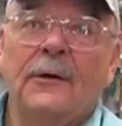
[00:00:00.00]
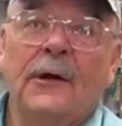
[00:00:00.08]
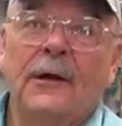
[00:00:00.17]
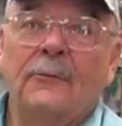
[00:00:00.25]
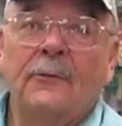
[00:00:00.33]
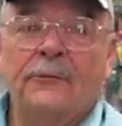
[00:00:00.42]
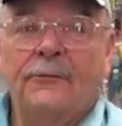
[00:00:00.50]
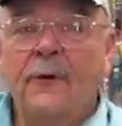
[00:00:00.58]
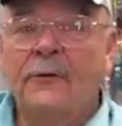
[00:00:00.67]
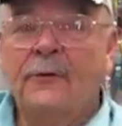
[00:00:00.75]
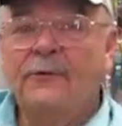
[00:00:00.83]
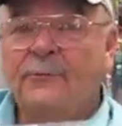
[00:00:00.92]
And we'll
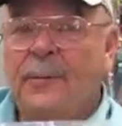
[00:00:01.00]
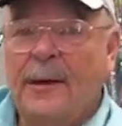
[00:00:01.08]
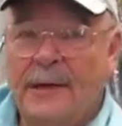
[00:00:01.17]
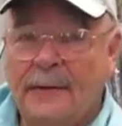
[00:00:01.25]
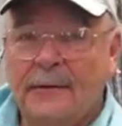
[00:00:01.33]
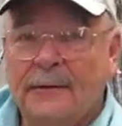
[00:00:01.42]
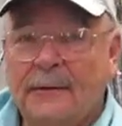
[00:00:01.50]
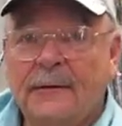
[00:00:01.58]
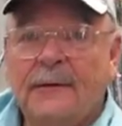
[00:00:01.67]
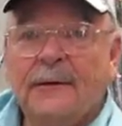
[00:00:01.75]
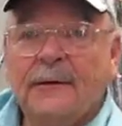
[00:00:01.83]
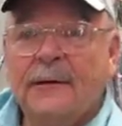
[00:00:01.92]
throw this bait
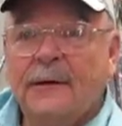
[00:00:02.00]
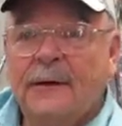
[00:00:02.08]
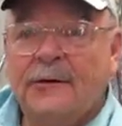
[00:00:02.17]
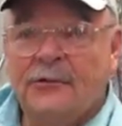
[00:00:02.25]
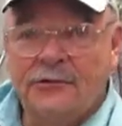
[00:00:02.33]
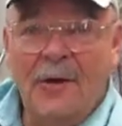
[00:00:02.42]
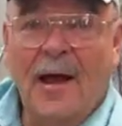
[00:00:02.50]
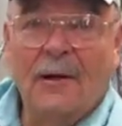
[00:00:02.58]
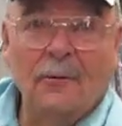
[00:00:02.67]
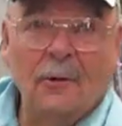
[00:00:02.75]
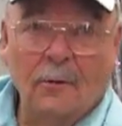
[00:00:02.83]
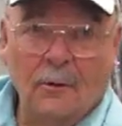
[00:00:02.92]
in
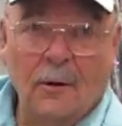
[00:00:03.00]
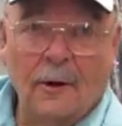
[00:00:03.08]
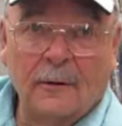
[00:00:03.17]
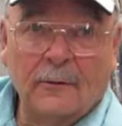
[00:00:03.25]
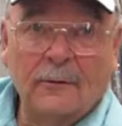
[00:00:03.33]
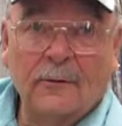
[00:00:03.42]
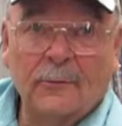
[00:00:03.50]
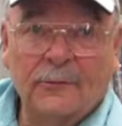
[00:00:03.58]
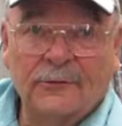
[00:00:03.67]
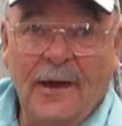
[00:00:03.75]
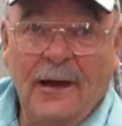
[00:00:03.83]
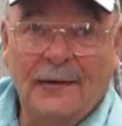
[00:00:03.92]
shallower water,
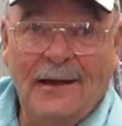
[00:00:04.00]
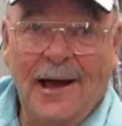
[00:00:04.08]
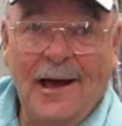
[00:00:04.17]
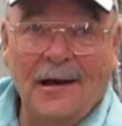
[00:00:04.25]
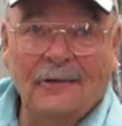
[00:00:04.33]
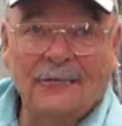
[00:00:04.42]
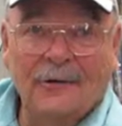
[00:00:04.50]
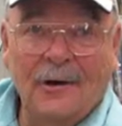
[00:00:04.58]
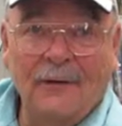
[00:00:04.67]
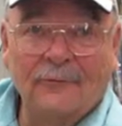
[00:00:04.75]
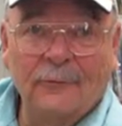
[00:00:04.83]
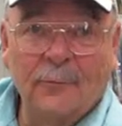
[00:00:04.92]
beside docks and
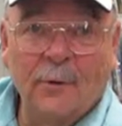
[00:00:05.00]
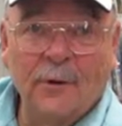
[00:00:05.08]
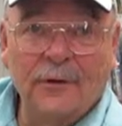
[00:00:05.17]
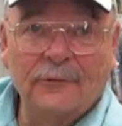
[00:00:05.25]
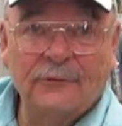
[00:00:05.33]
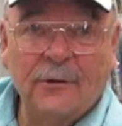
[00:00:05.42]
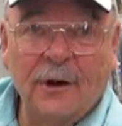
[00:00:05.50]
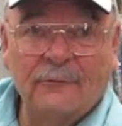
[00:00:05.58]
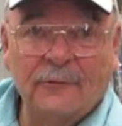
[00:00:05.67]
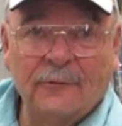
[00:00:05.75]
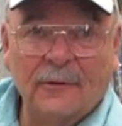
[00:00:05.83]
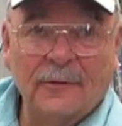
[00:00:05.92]
off of points and
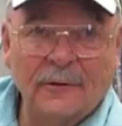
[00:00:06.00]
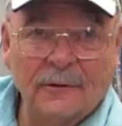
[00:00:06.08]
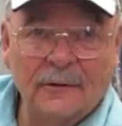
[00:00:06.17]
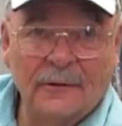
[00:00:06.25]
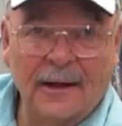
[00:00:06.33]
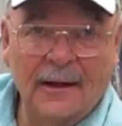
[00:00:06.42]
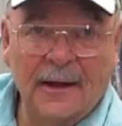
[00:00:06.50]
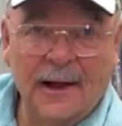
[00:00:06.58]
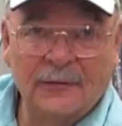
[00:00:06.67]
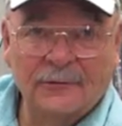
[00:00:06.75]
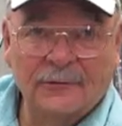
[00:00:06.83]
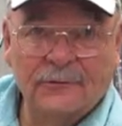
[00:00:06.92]
off of the
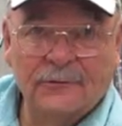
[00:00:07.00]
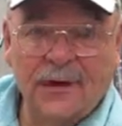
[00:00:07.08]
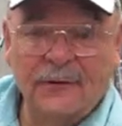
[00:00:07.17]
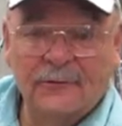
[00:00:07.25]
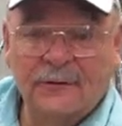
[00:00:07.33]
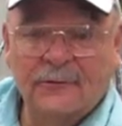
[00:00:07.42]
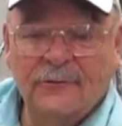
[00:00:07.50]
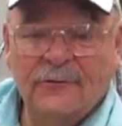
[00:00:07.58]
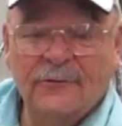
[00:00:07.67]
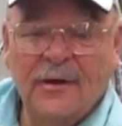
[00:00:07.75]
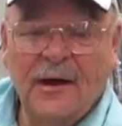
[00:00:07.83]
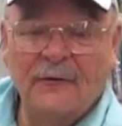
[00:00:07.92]
laydowns and stuff. This
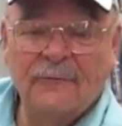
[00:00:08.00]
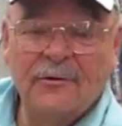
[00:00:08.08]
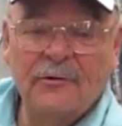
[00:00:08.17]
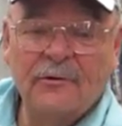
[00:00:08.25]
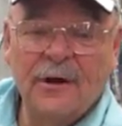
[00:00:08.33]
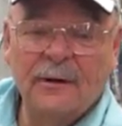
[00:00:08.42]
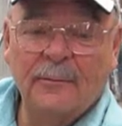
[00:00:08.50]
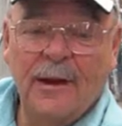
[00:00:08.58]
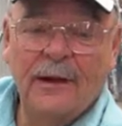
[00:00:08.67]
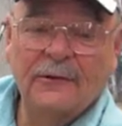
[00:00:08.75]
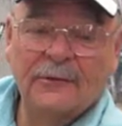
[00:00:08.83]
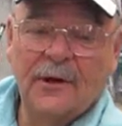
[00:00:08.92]
is kind of a unique
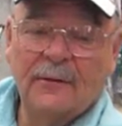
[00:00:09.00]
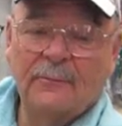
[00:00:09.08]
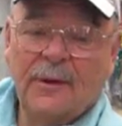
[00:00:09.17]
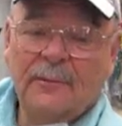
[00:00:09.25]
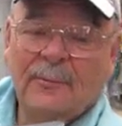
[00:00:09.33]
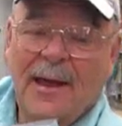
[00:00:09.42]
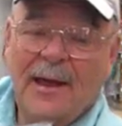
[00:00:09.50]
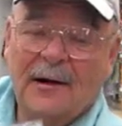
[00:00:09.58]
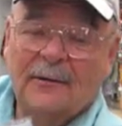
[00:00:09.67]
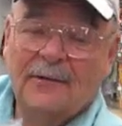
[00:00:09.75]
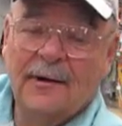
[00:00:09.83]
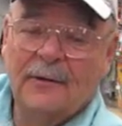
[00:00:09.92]
bait. It's got a big
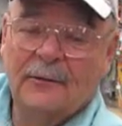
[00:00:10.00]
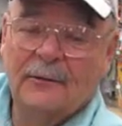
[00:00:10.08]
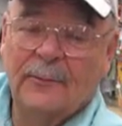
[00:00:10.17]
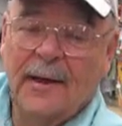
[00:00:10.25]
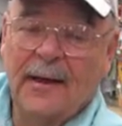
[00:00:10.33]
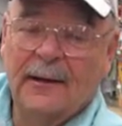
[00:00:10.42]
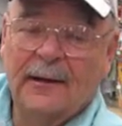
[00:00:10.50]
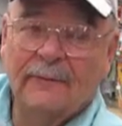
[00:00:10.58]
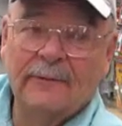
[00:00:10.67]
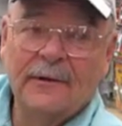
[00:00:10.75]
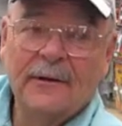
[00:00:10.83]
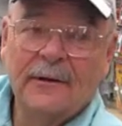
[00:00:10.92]
paddle tail on the back
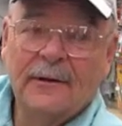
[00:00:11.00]
of it.